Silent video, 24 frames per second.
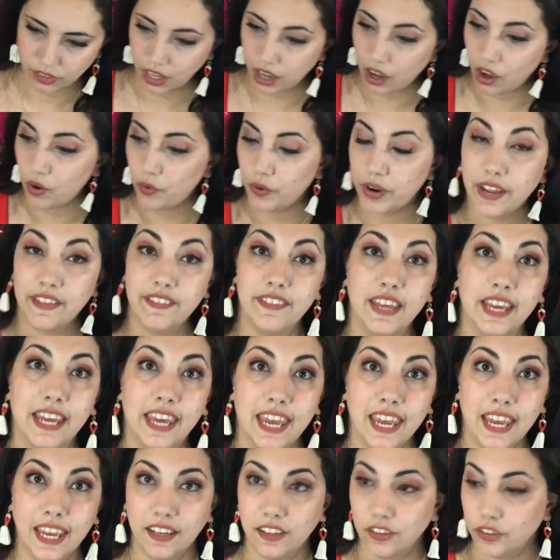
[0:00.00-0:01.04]
Oh, and the
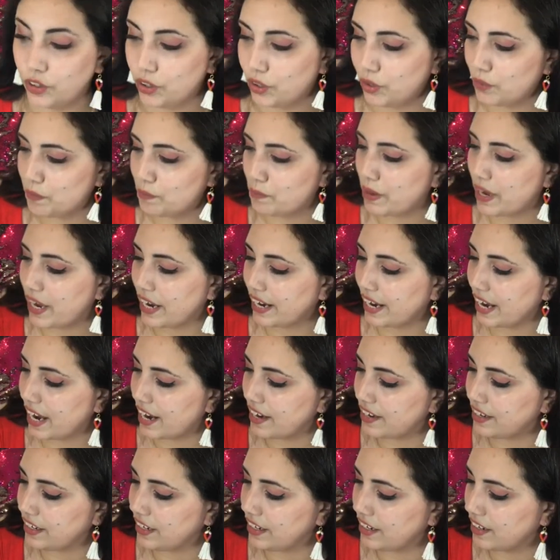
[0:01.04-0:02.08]
candle by
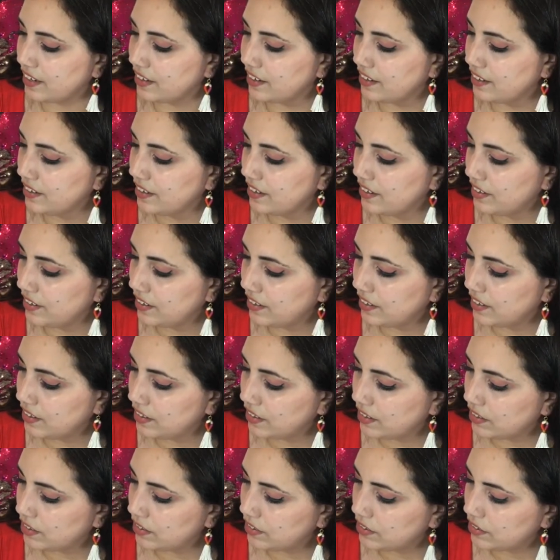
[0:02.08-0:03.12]
Annie
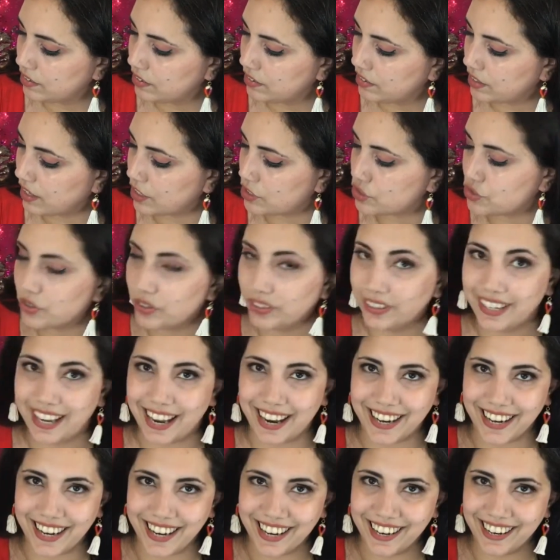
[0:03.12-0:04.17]

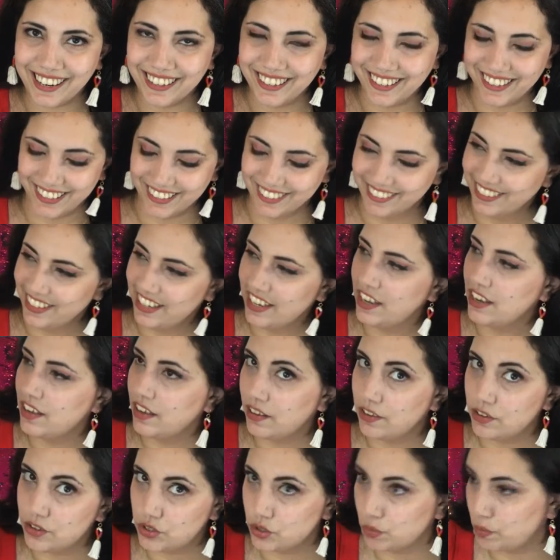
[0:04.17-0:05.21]
Naturalani.
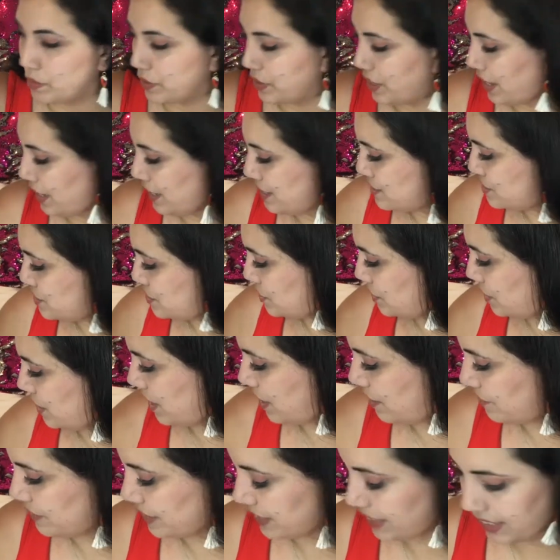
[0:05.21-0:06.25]
Super nice to
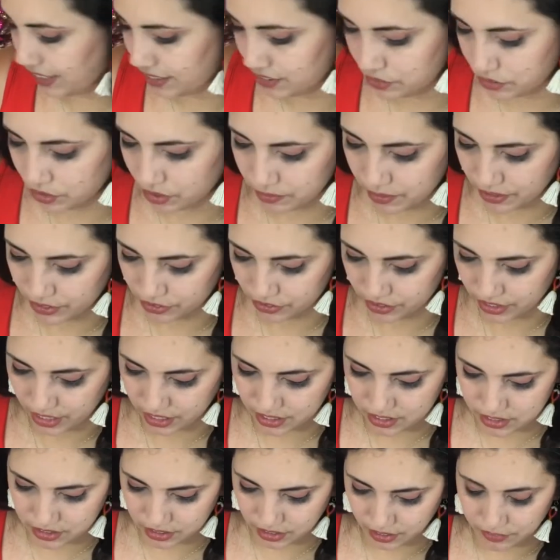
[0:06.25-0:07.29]
have a candle by your
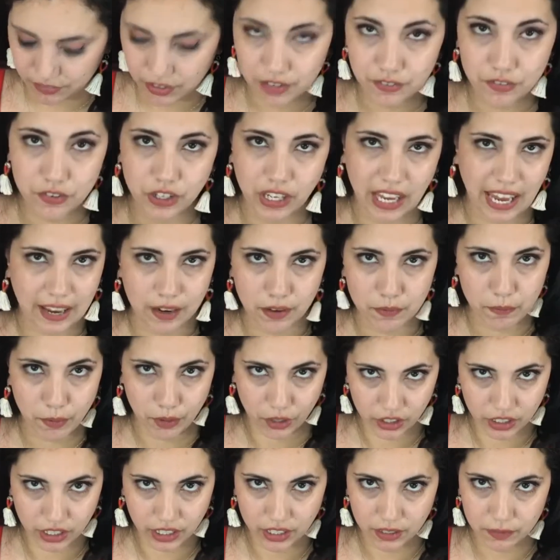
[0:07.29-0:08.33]
desk, even if you can't
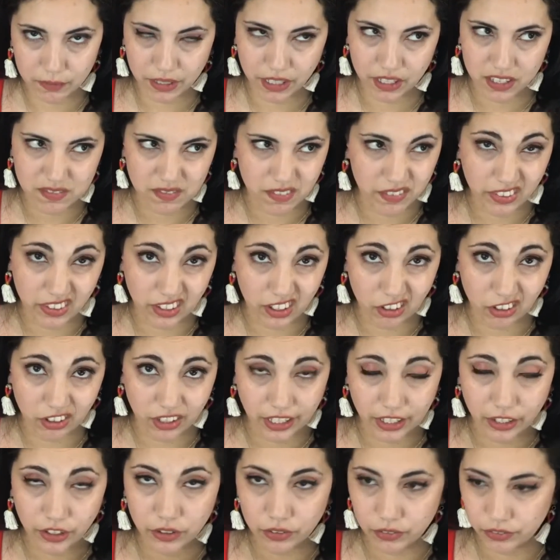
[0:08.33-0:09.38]
burn it because maybe they don't
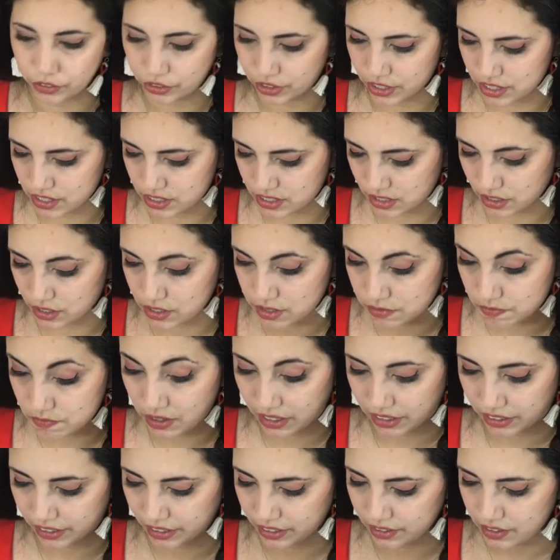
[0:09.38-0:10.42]
let you can still
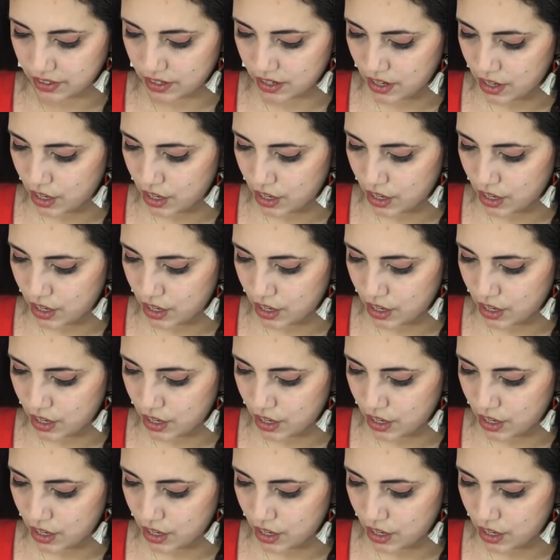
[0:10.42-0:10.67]
smell it.